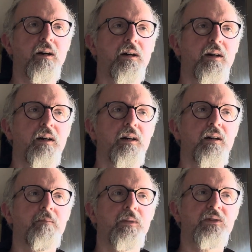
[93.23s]

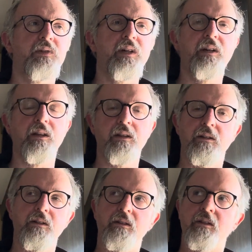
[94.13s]
There's very
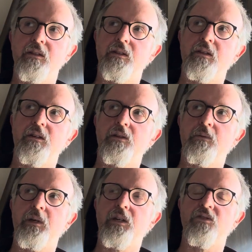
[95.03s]
little in the
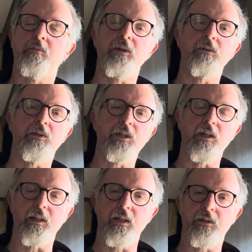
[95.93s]
way of Biu
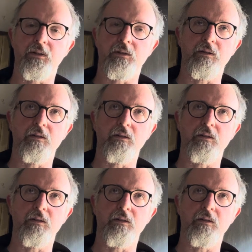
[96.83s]
Jee that's